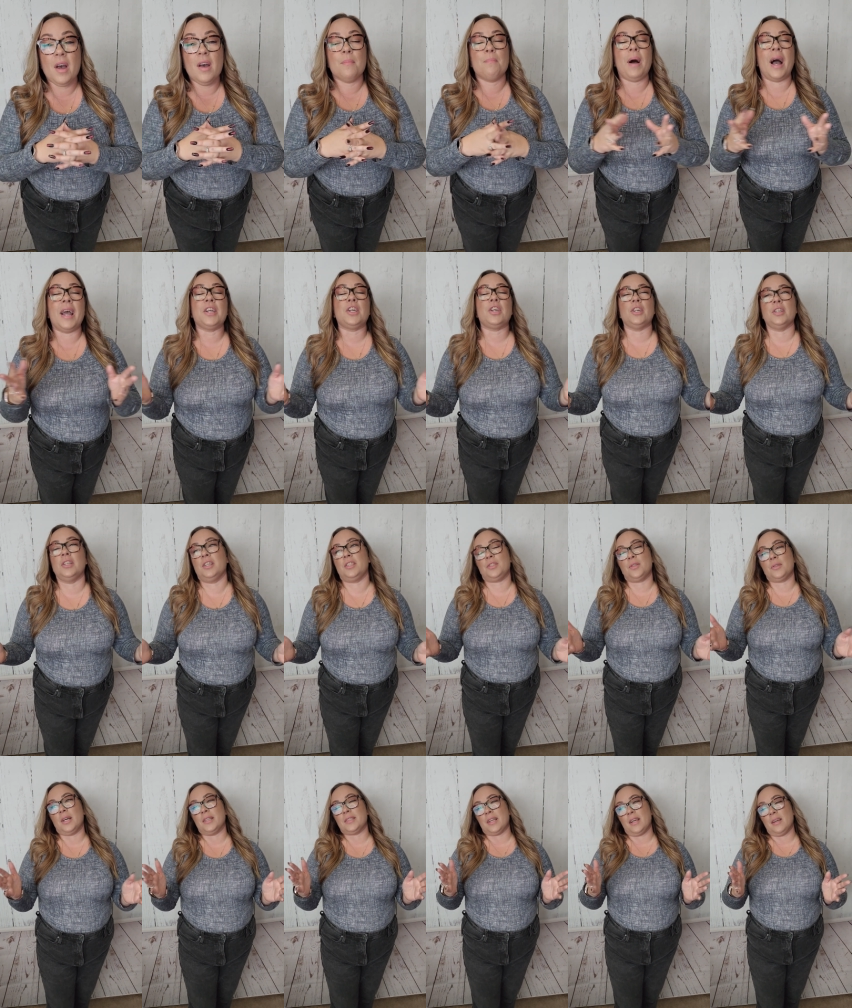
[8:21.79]
my goodness,
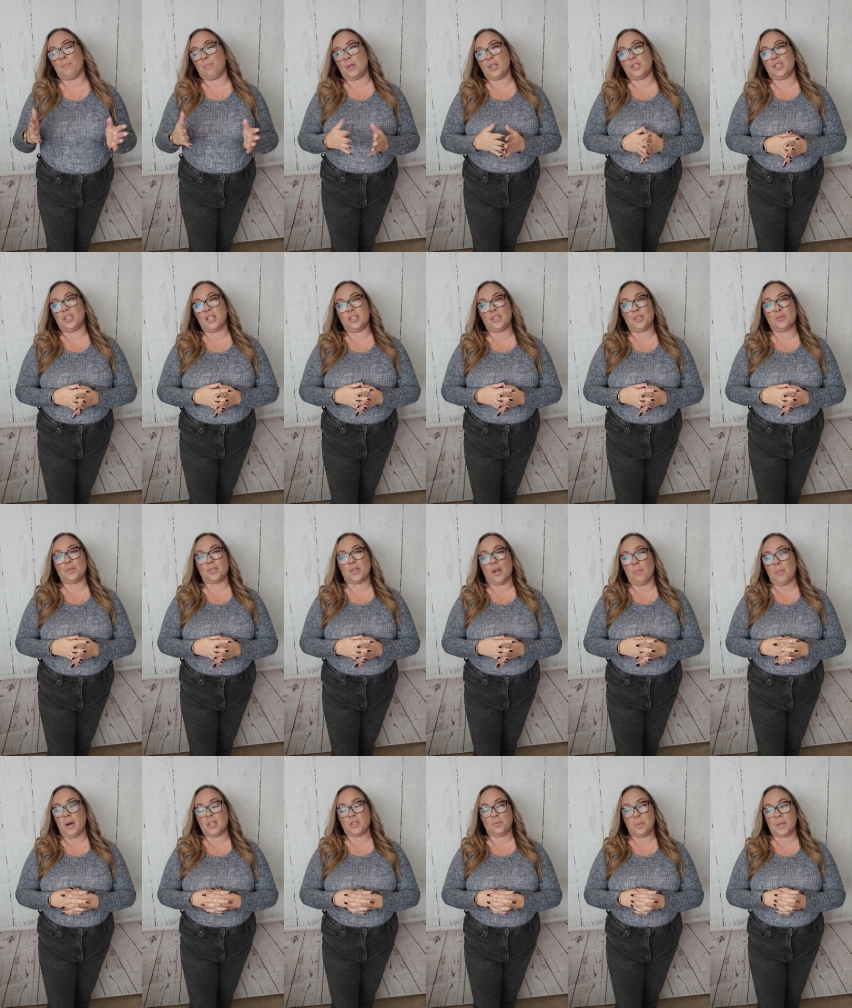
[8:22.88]
you guys, I appreciate you so
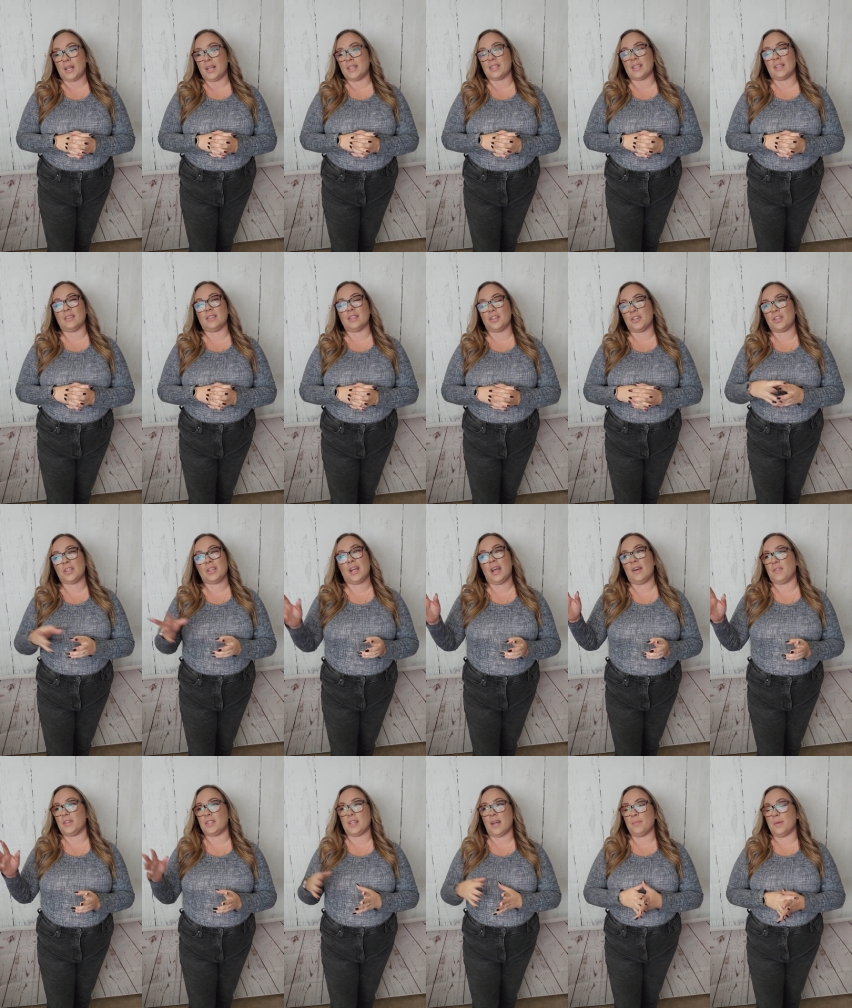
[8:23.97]
much because literally
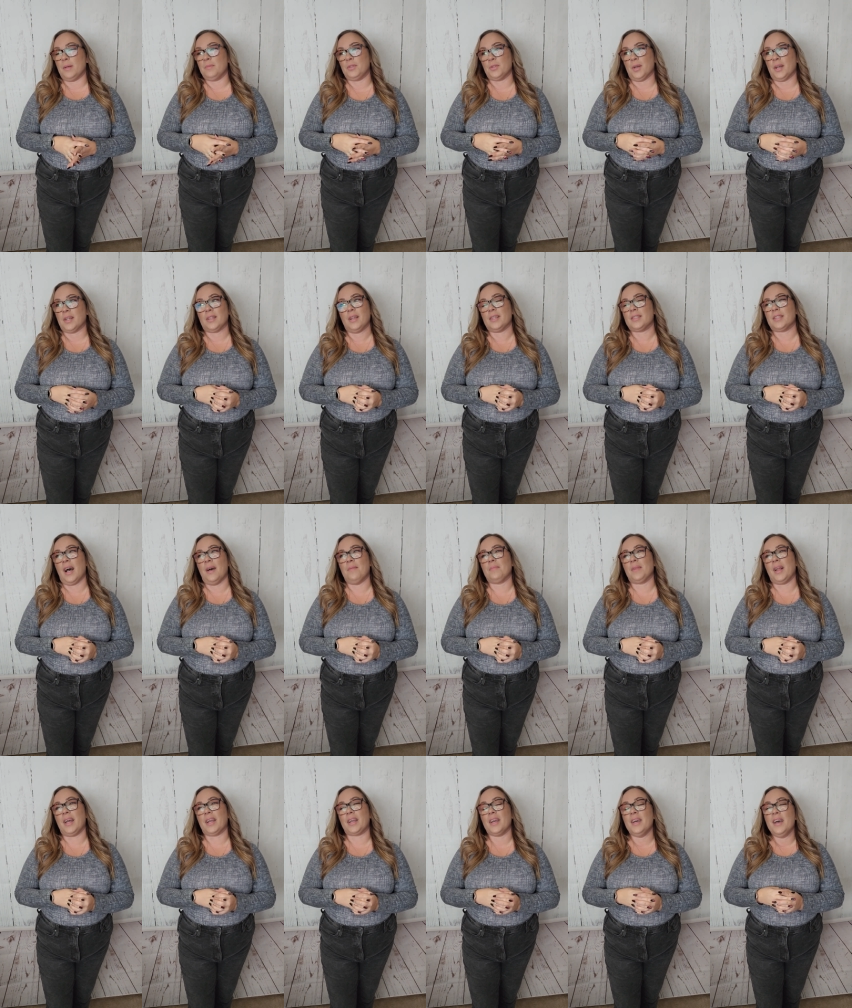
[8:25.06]
every time I'm doing this, I'm
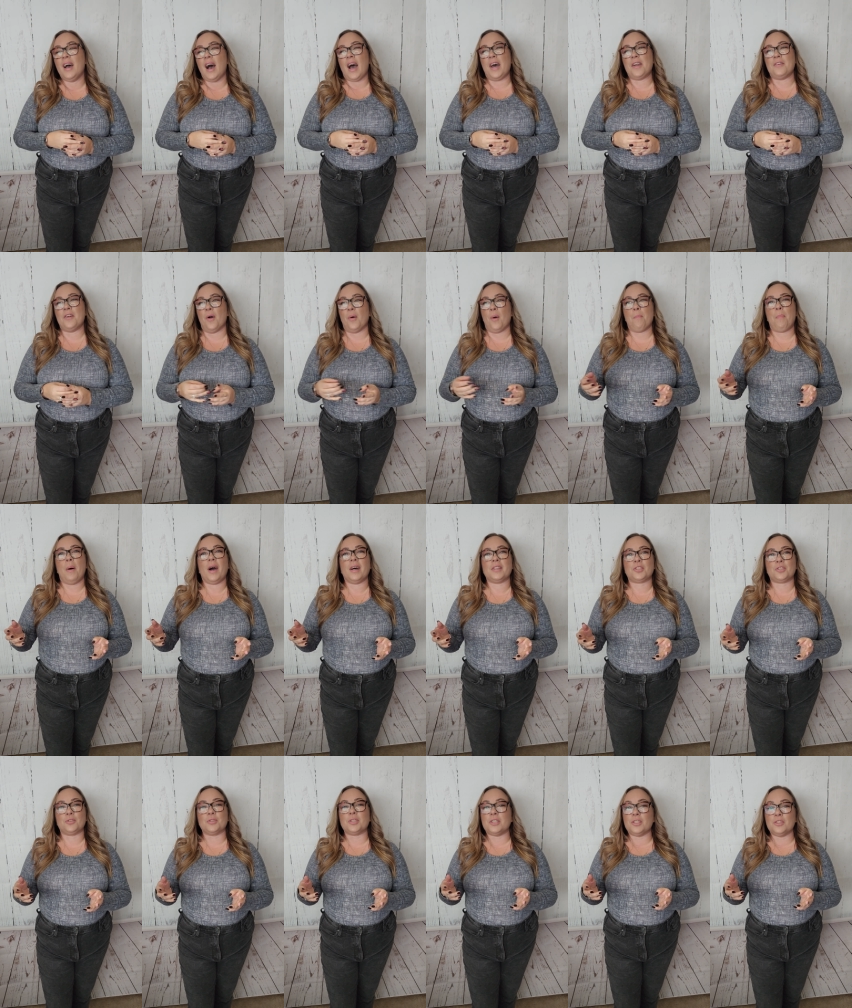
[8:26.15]
like, I don't know,
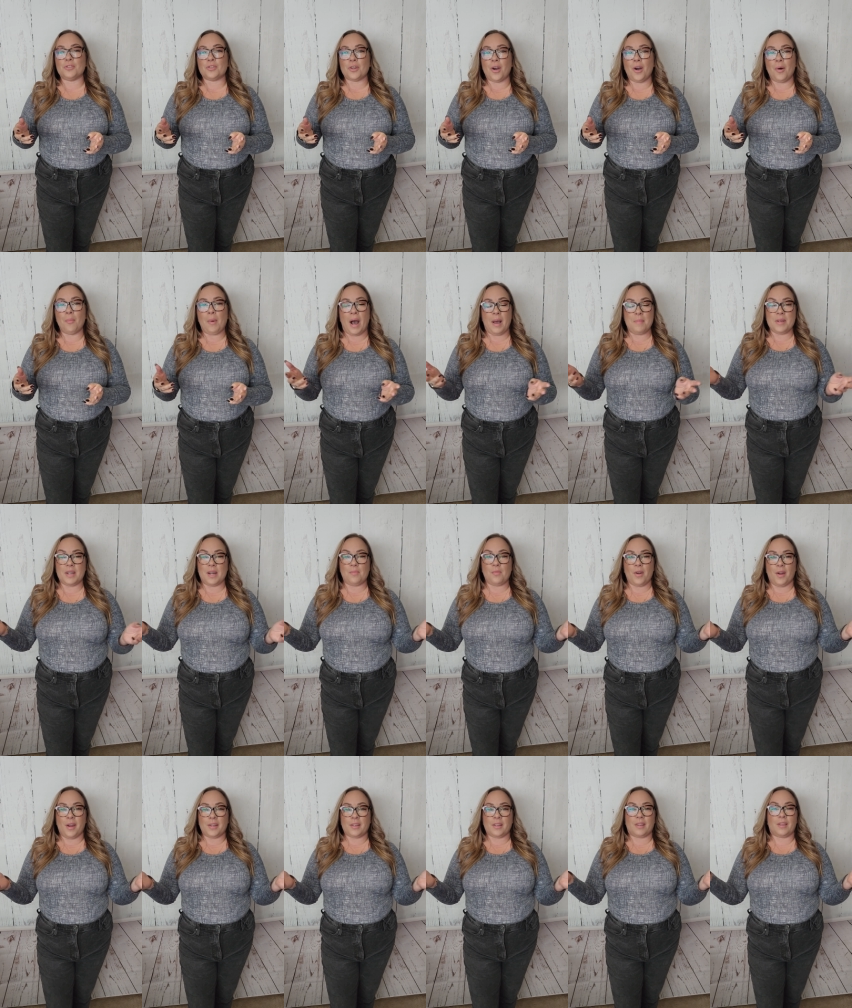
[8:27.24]
imposter syndrome. I mean, I'm
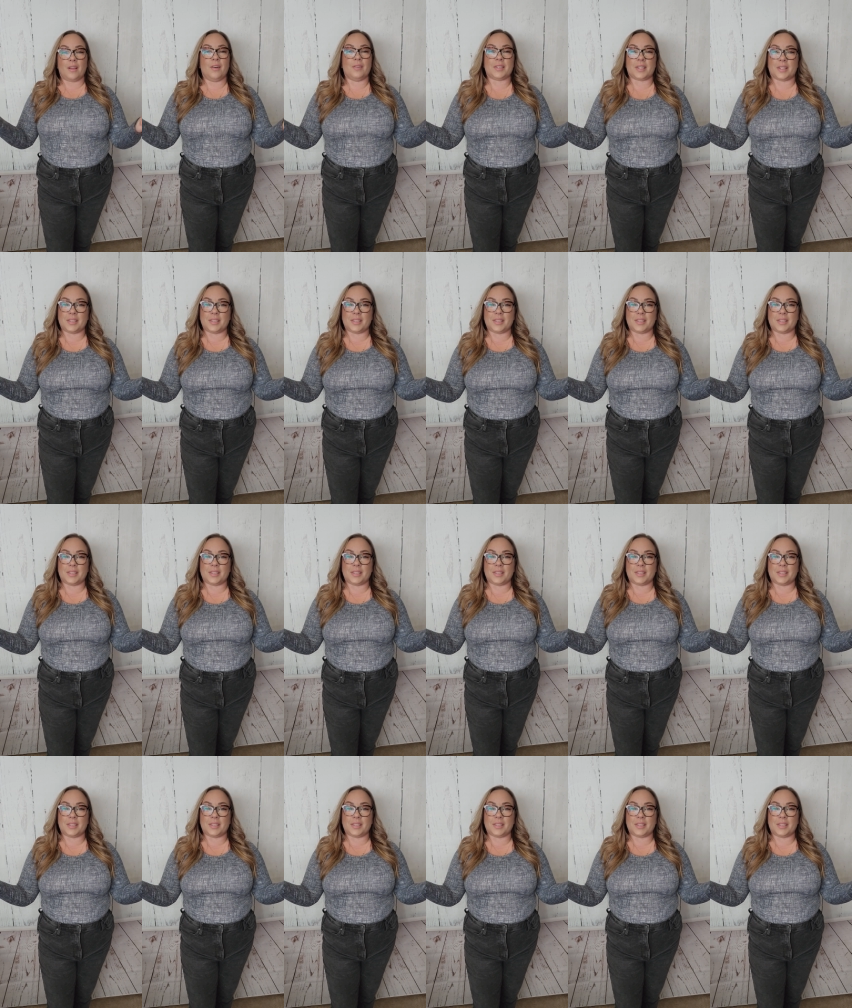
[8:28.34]
wearing the clothes.